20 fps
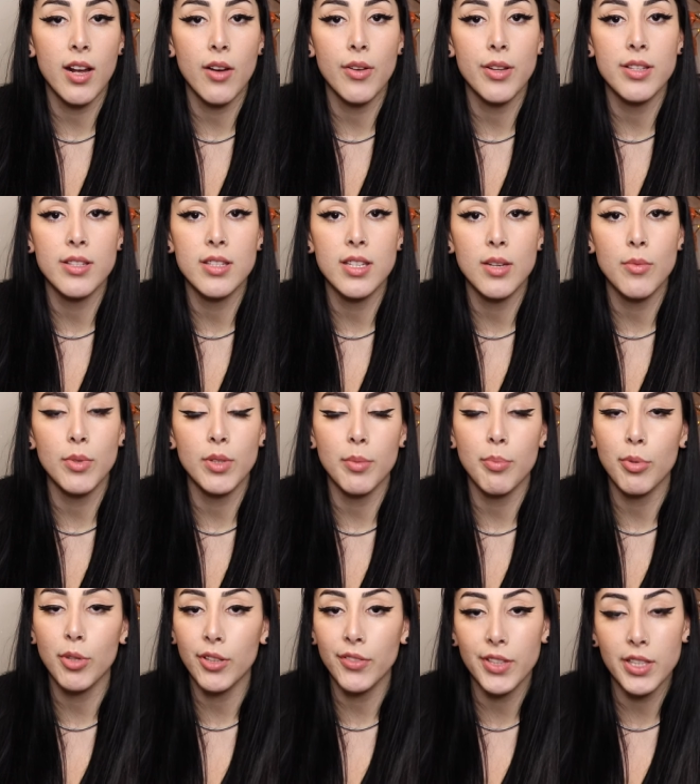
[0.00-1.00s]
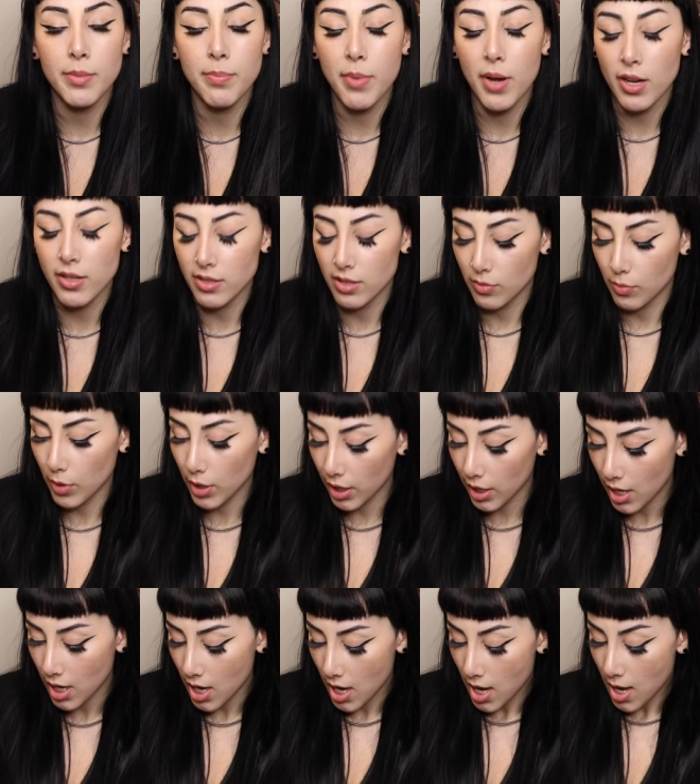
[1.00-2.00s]
out and see what the previous boxes
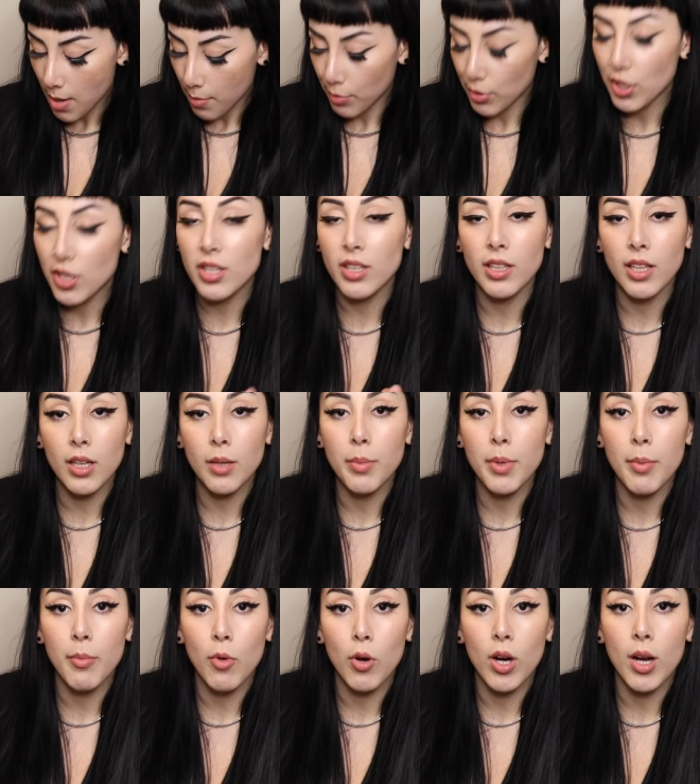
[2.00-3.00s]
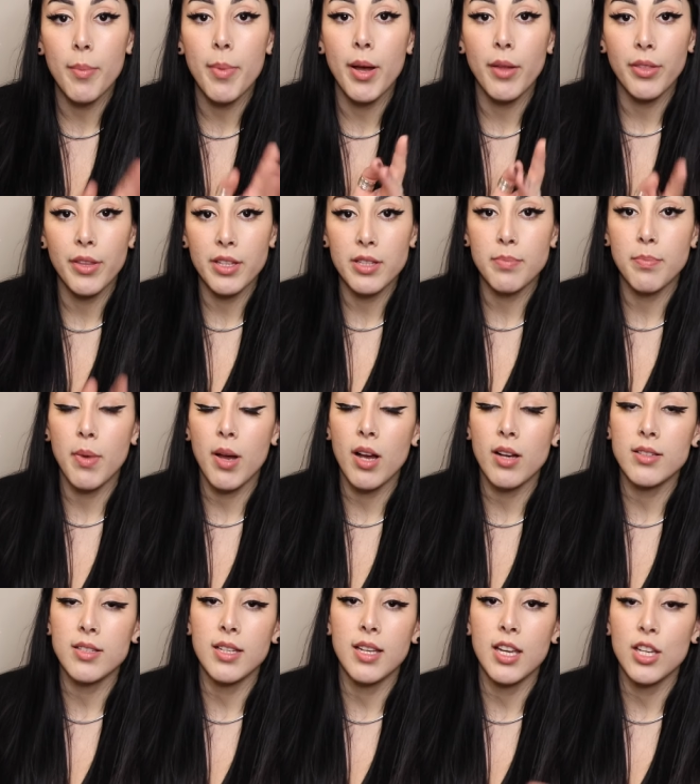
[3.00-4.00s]
were. But just a little bit more about this
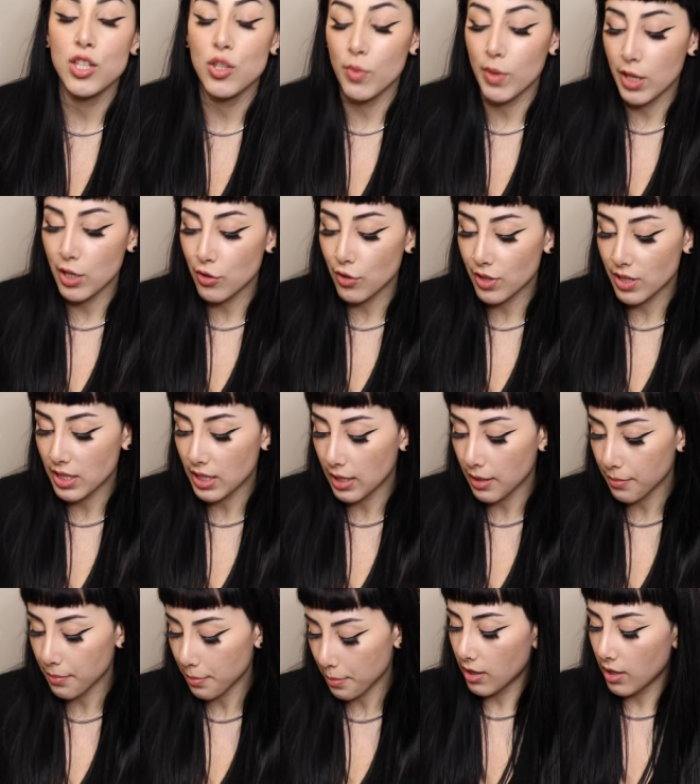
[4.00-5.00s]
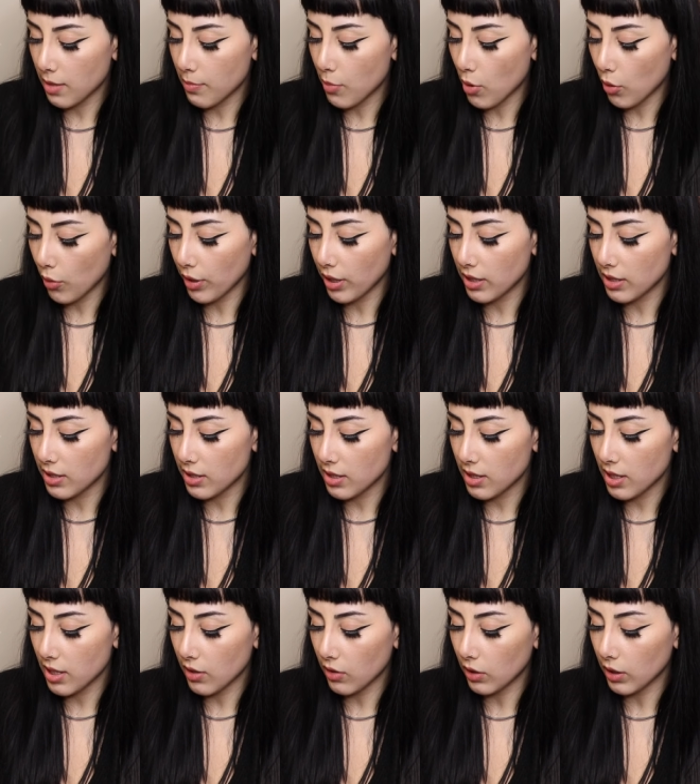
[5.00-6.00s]
box in case you were interested. The bone and
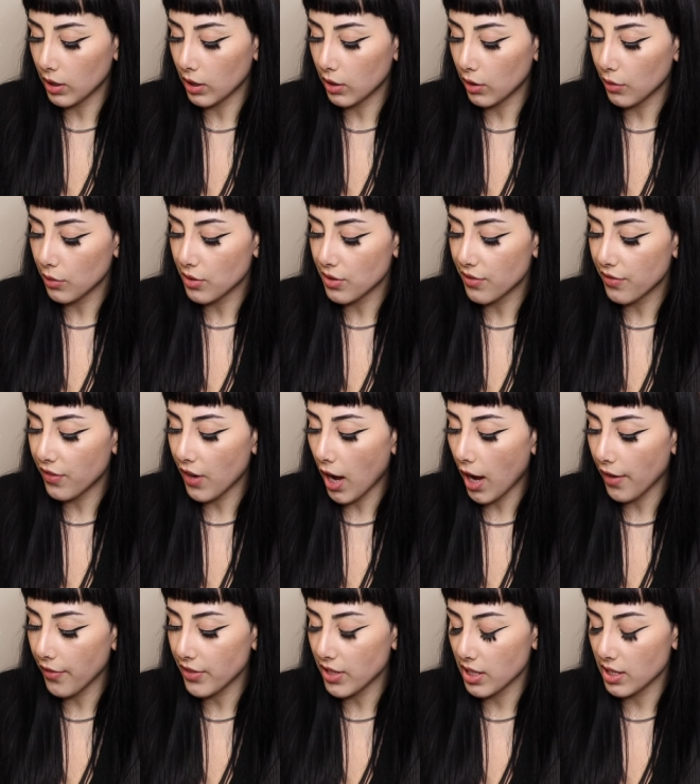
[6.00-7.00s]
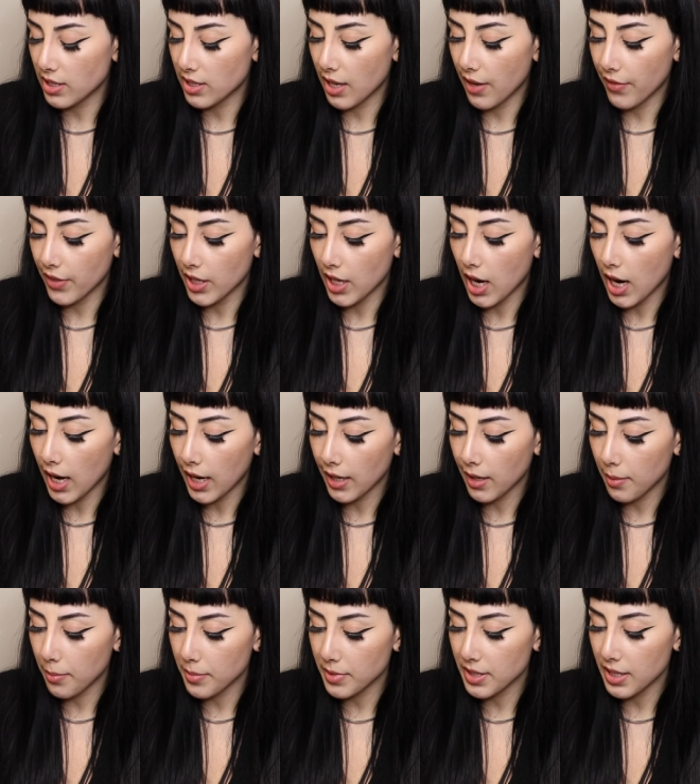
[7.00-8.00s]
steel includes five to seven
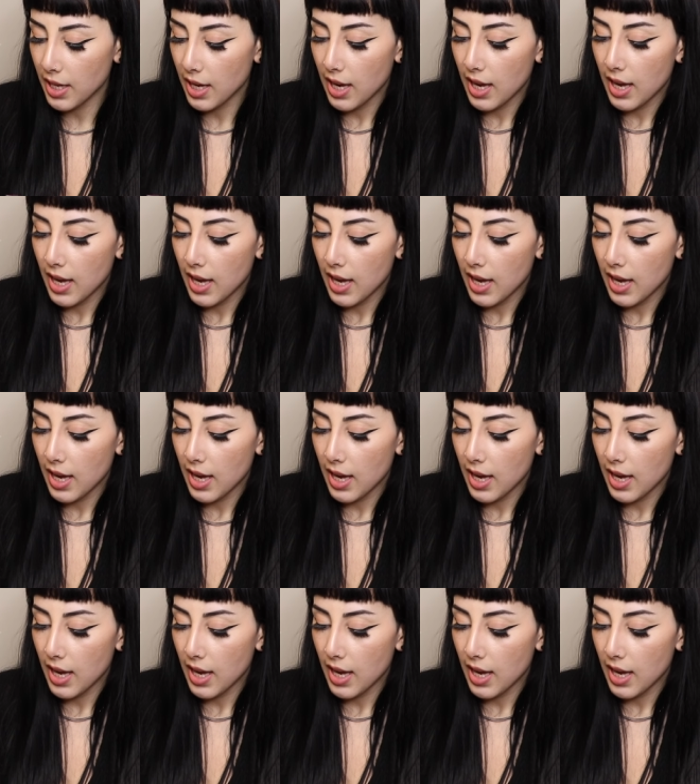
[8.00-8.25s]
items.